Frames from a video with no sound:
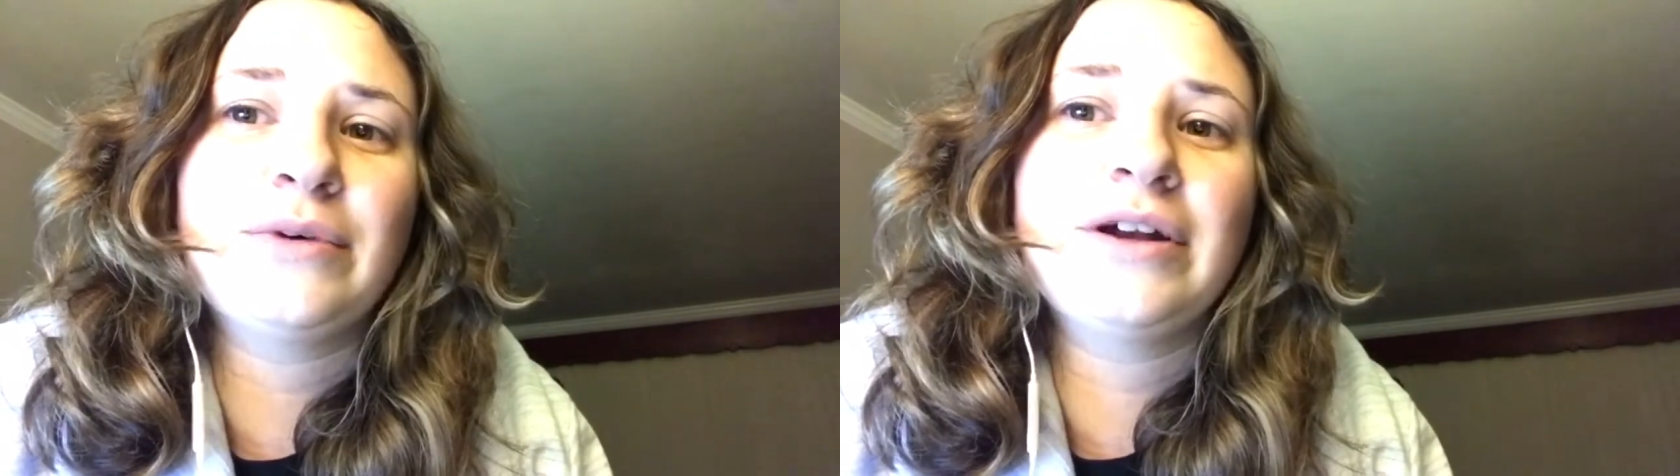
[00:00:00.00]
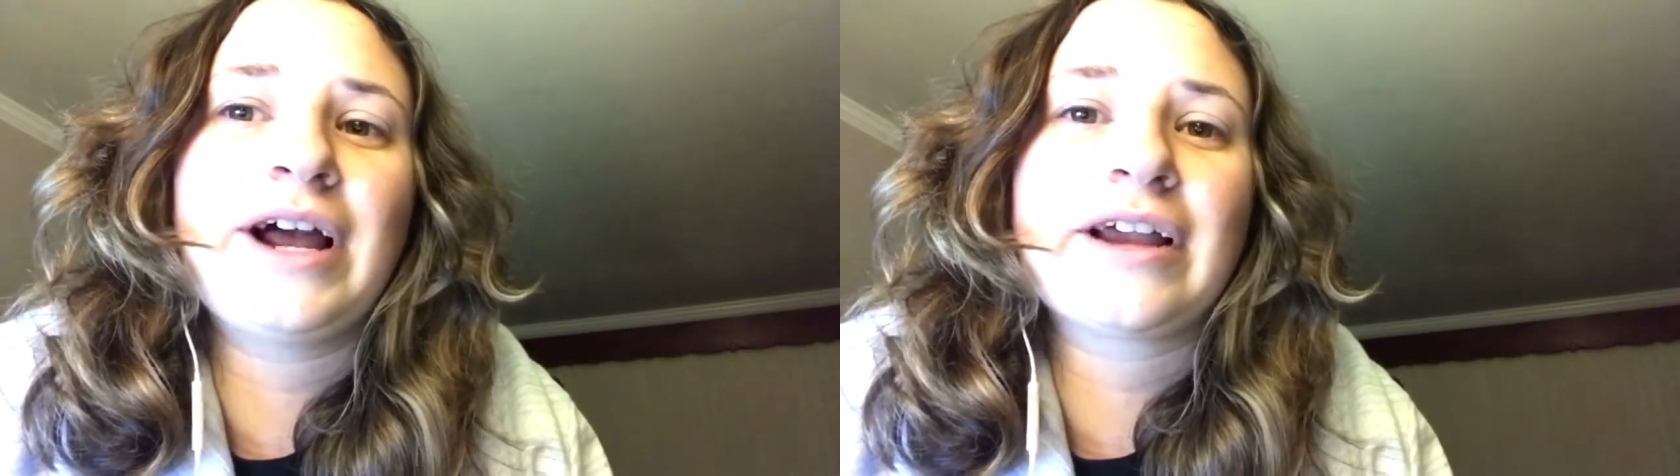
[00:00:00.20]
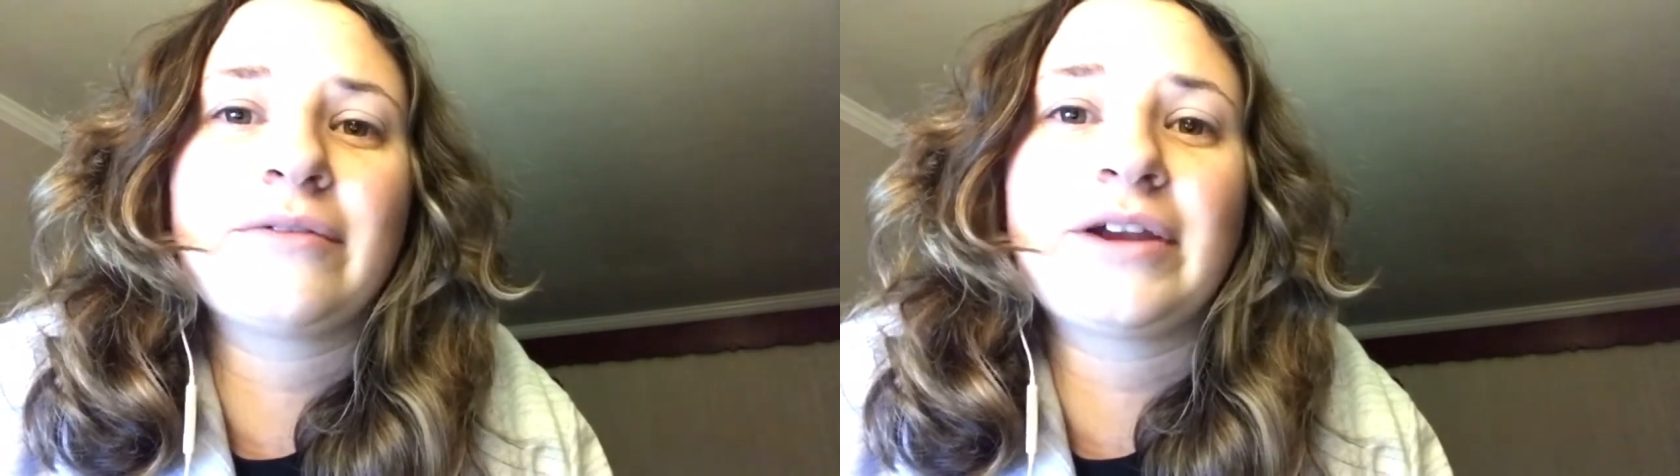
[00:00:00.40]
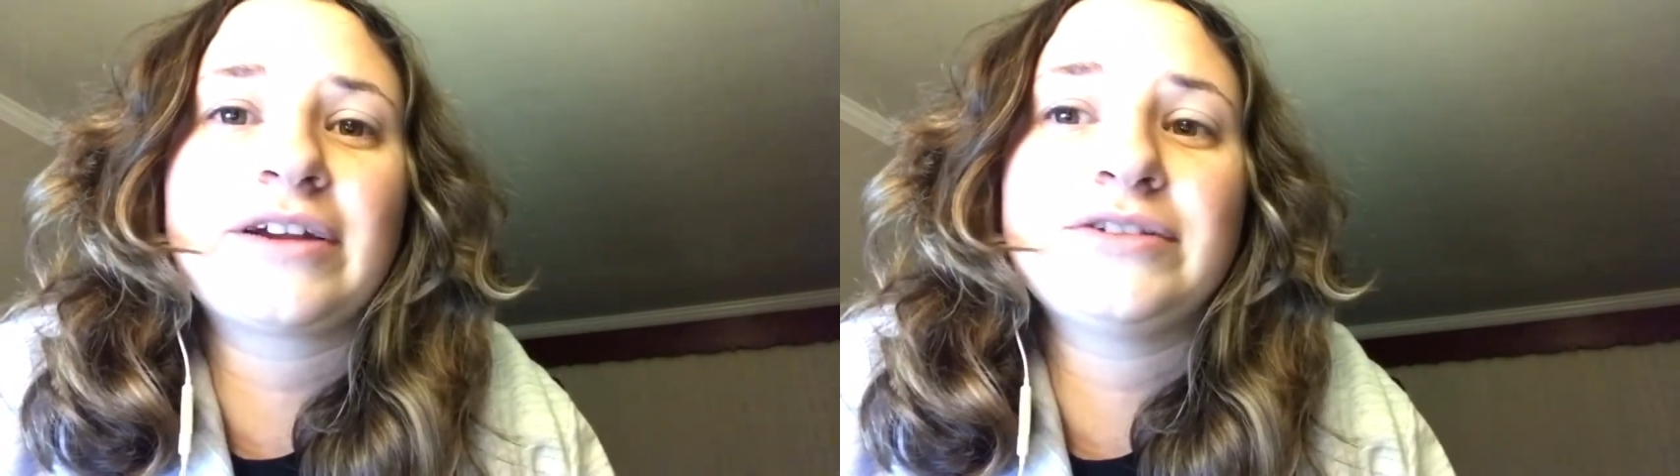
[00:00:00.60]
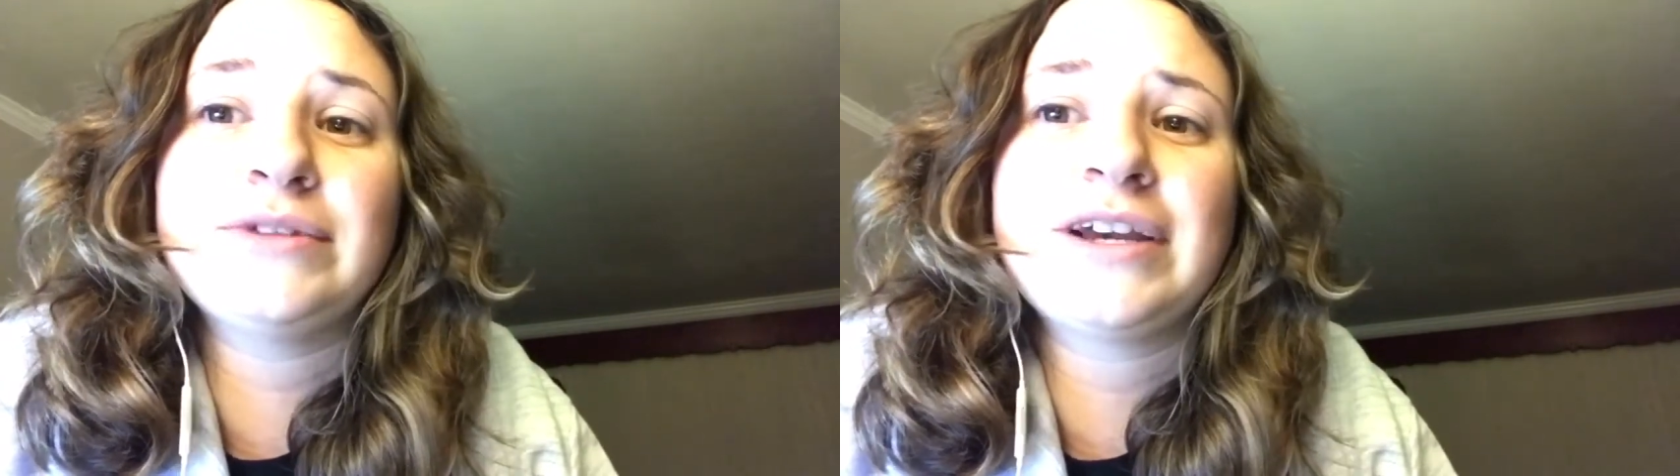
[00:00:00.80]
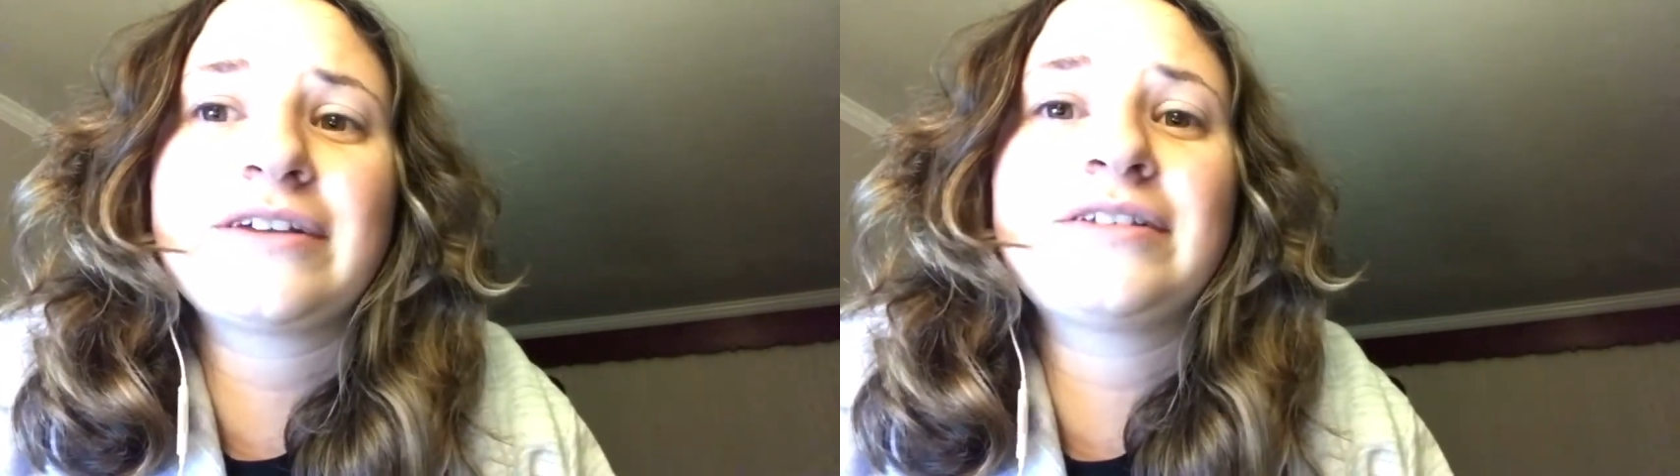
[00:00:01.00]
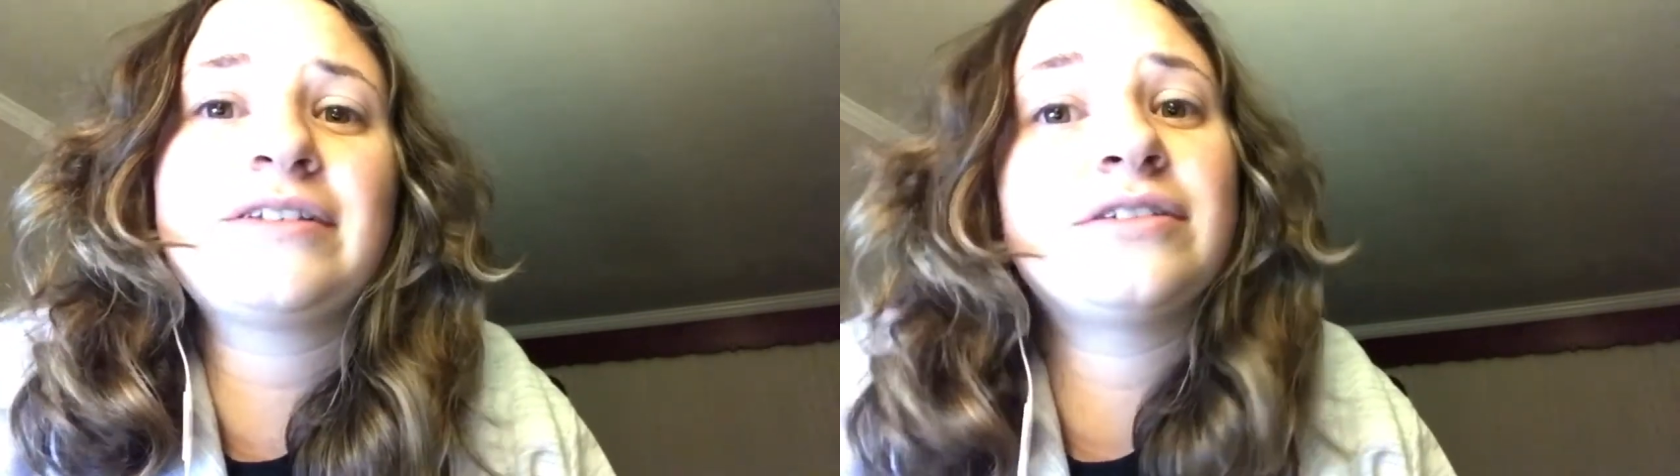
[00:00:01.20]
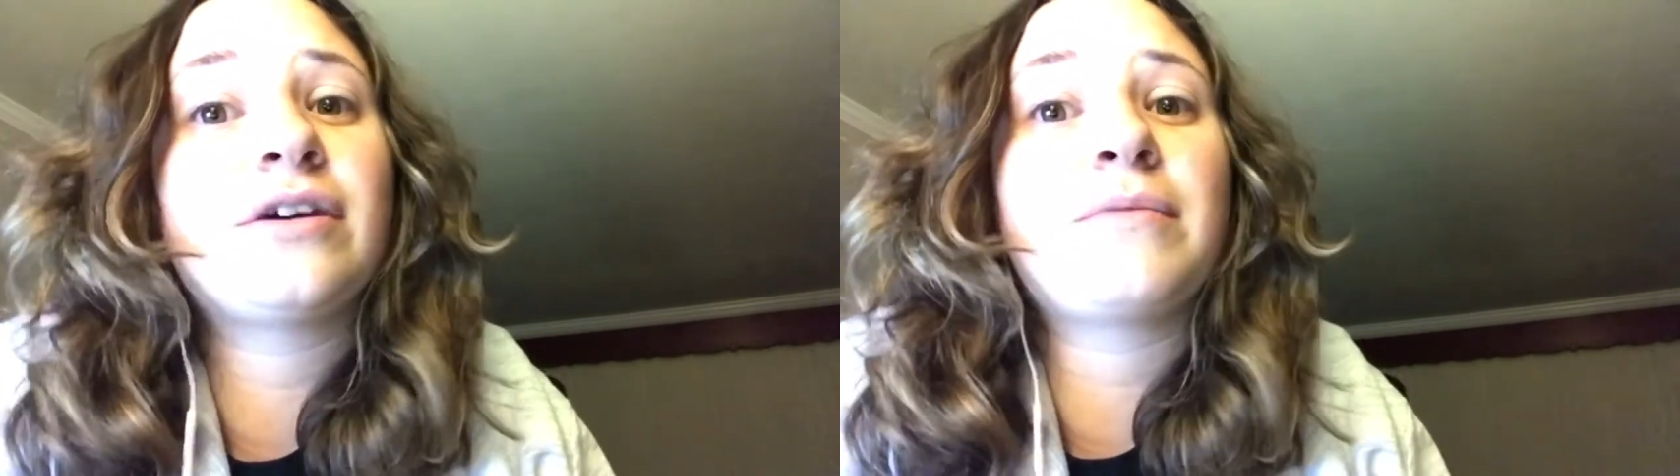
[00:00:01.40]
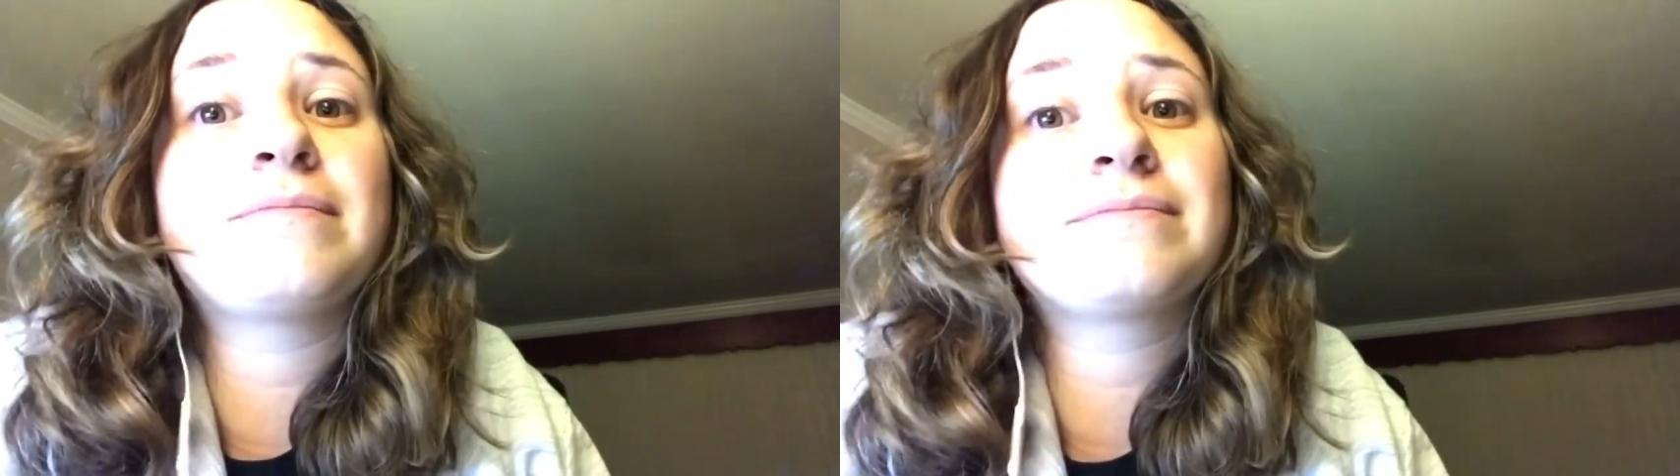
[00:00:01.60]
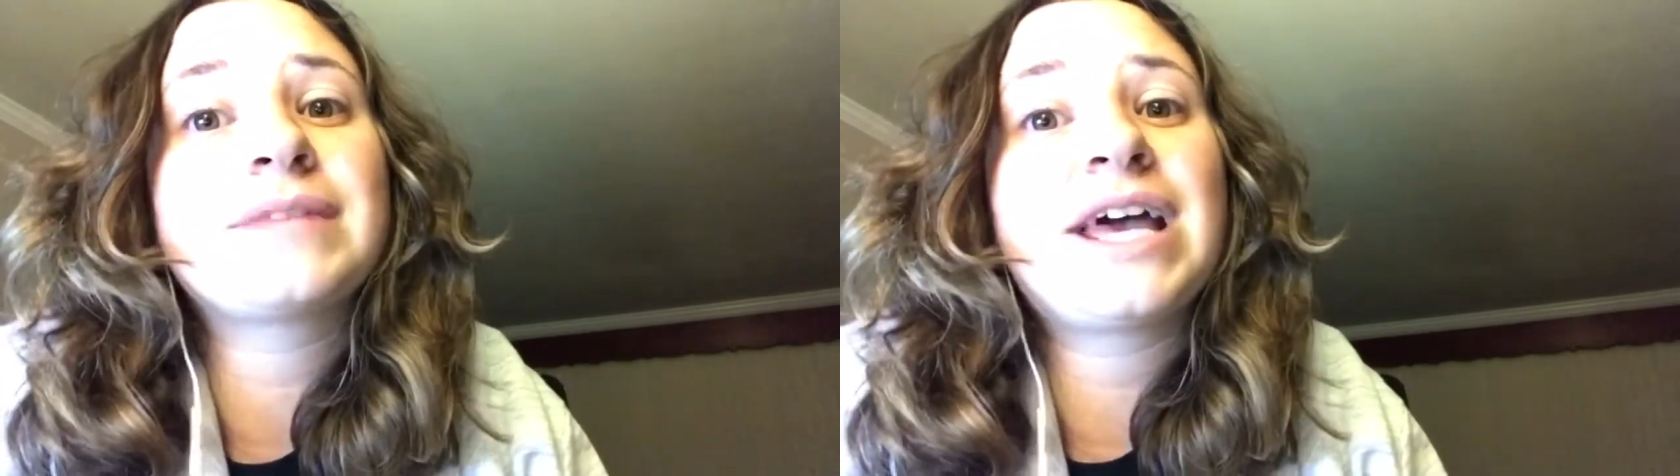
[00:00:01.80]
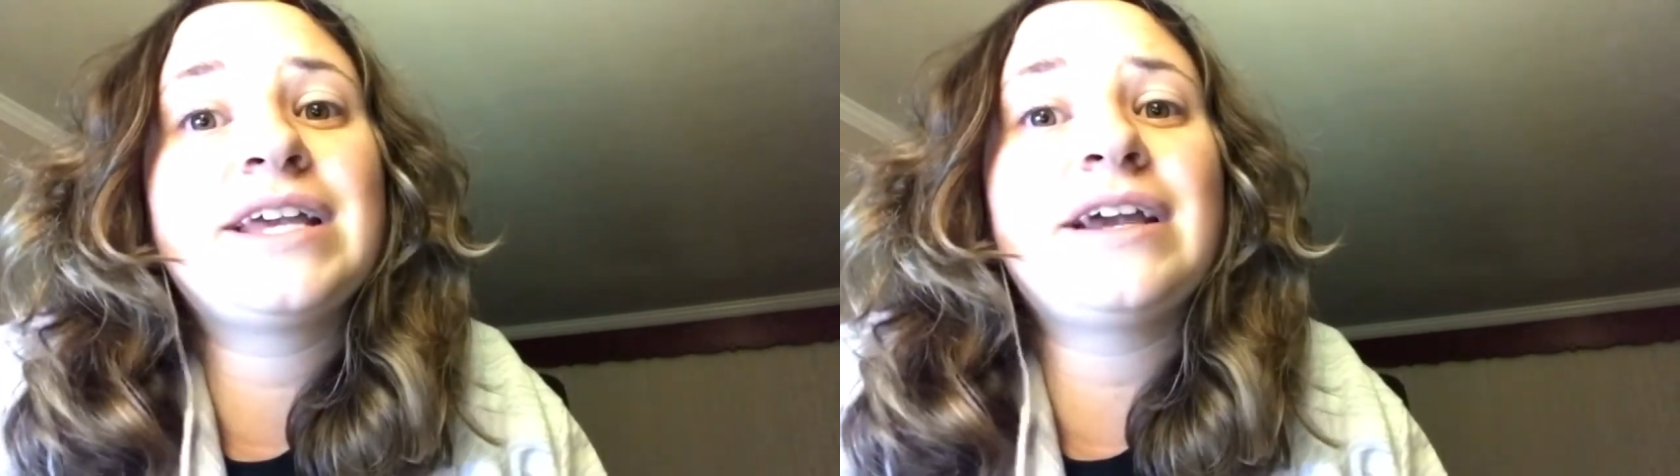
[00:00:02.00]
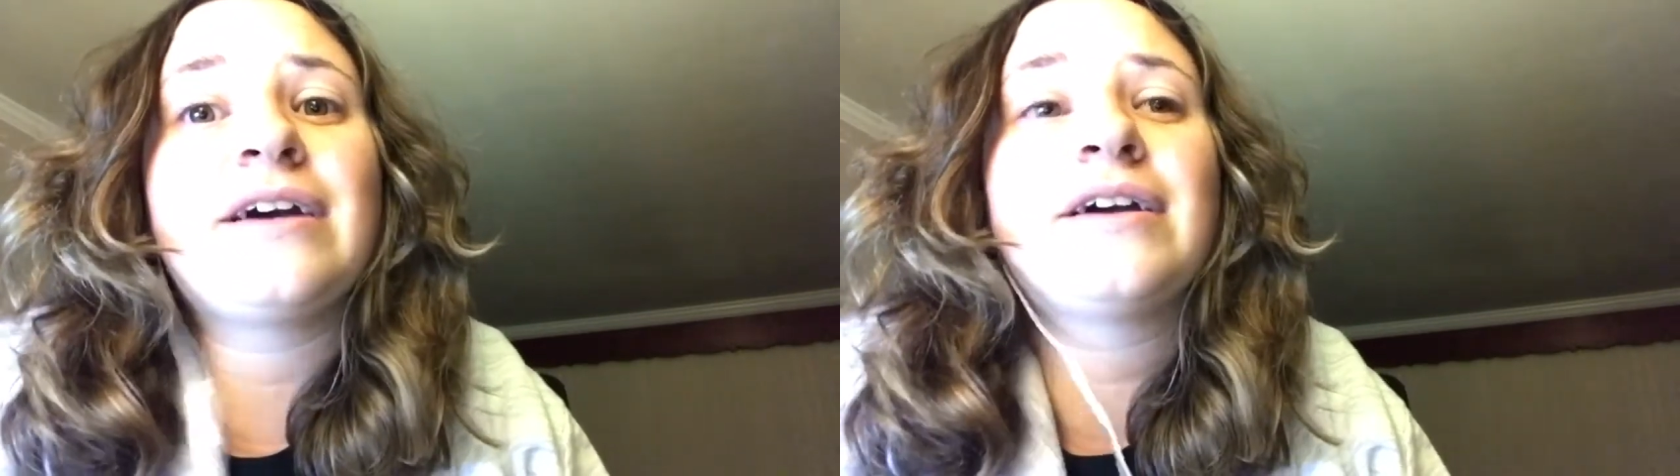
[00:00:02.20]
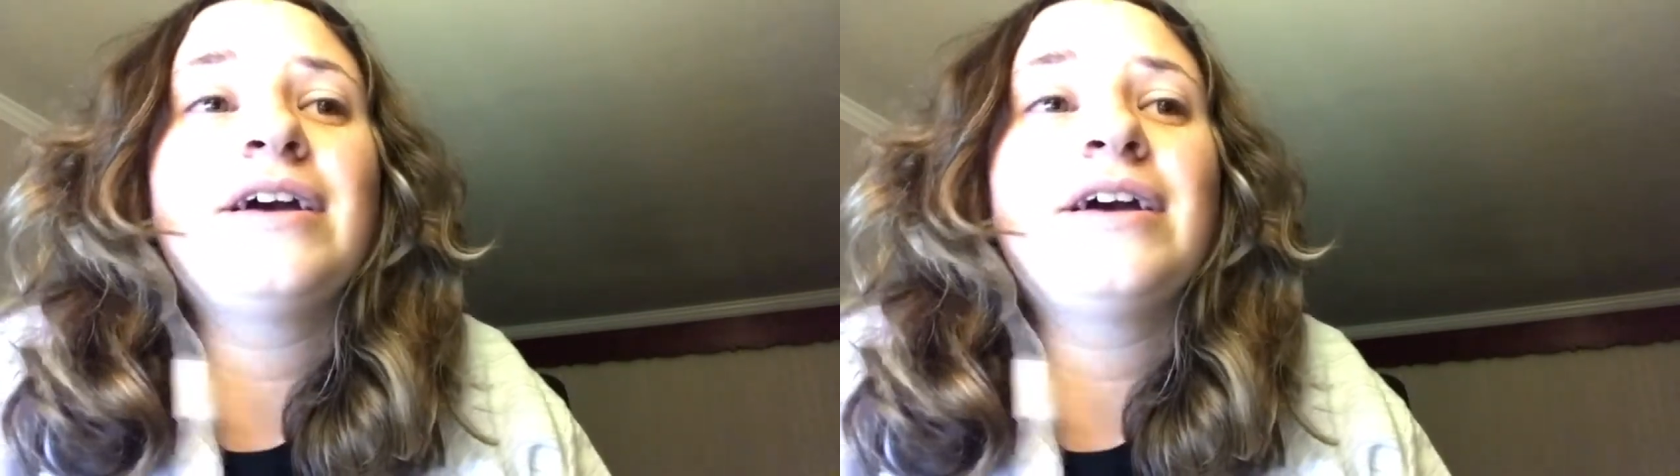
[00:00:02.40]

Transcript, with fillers: what I can react to next. So, yeah.